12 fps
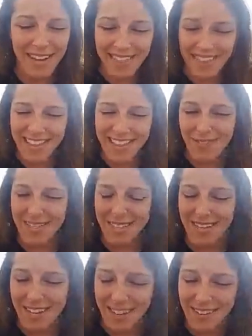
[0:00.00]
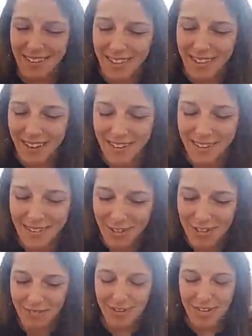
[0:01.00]
I think there was a
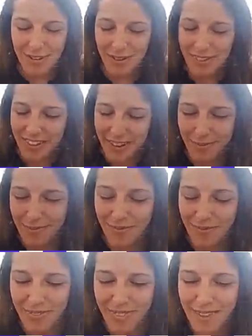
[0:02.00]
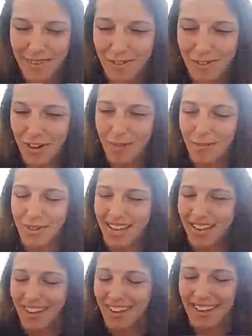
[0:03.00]
really funny one that I'm drawing a
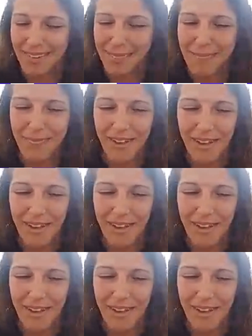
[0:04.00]
blank on.